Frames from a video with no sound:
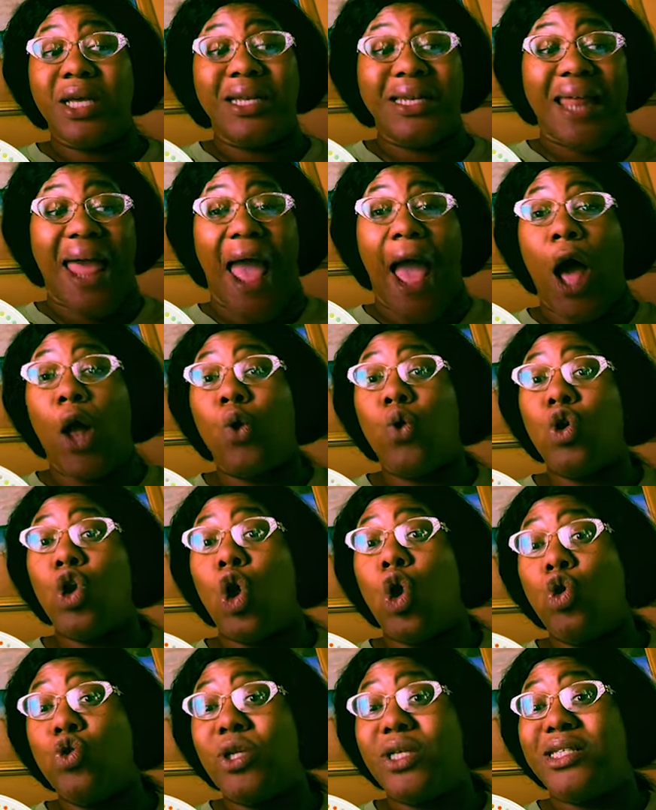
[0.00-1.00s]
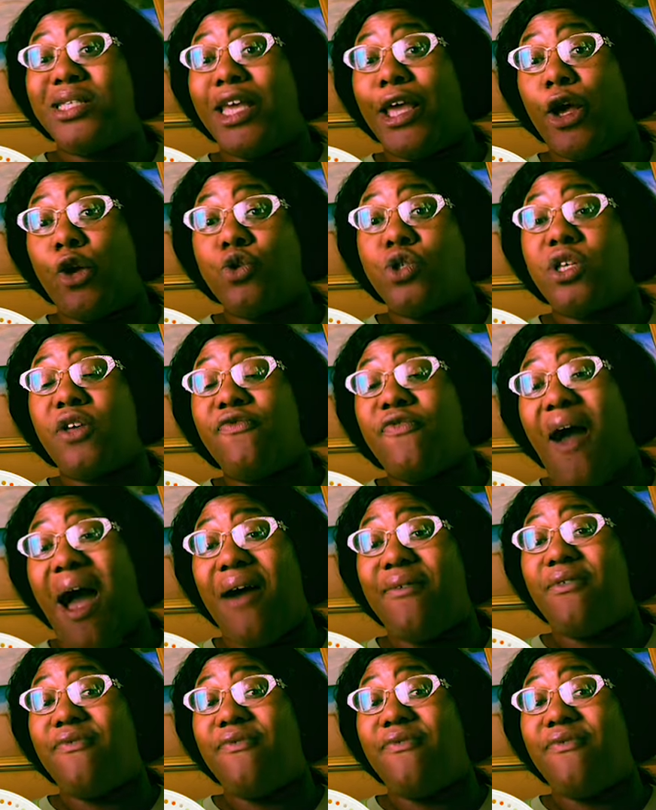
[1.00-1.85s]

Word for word: download the TLC 5